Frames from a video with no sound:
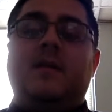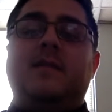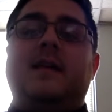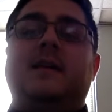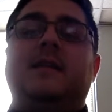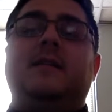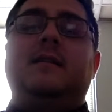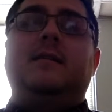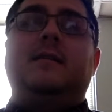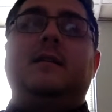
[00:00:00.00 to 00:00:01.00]
that can
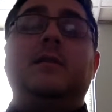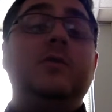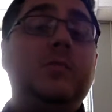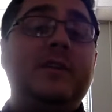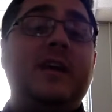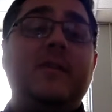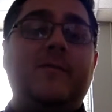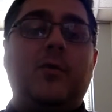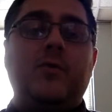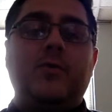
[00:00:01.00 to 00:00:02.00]
illuminate
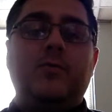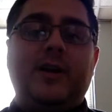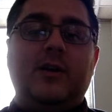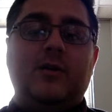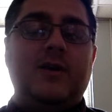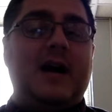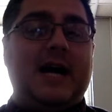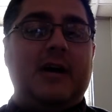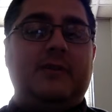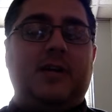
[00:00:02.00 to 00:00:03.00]
for the reader, the
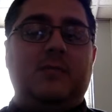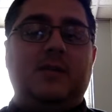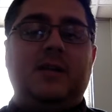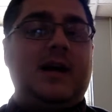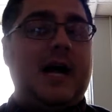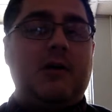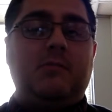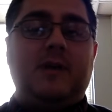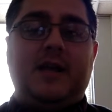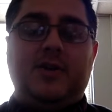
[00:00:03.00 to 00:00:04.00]
hiring committee, the
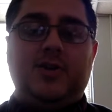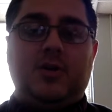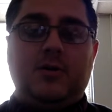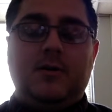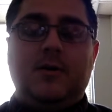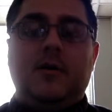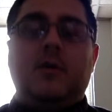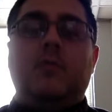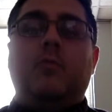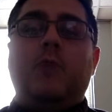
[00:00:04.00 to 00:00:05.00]
hiring manager,
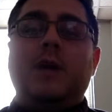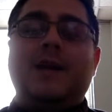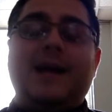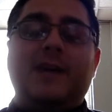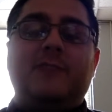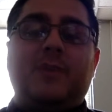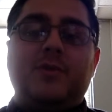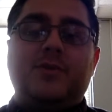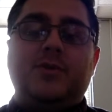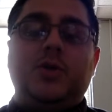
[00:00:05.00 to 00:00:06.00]
what kind of
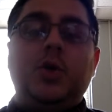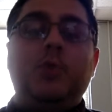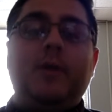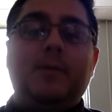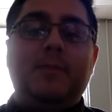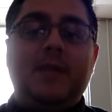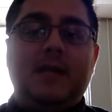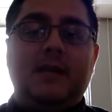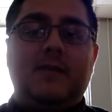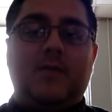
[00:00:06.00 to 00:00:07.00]
person you will
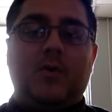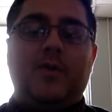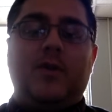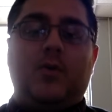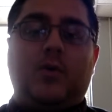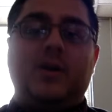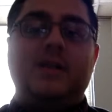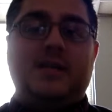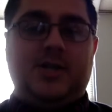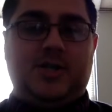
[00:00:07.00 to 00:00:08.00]
be for their
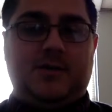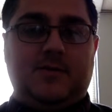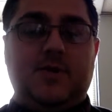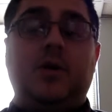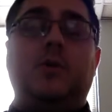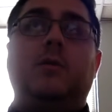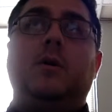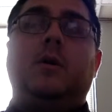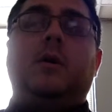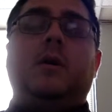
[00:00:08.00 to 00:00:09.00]
organization. So
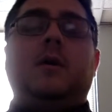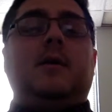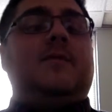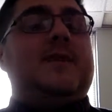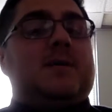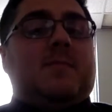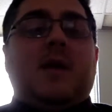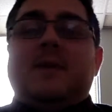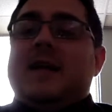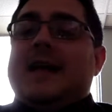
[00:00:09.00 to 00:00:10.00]
this
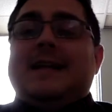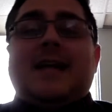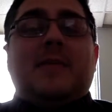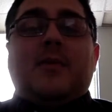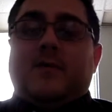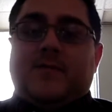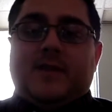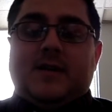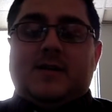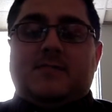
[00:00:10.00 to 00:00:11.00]
may be any number of
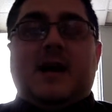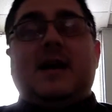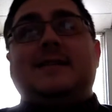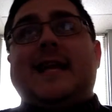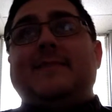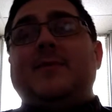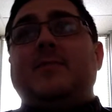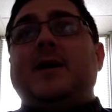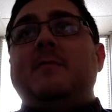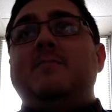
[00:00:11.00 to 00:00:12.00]
things. My example
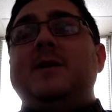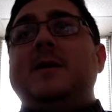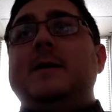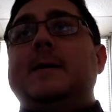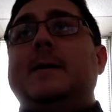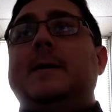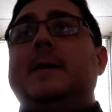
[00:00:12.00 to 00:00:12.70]
might be,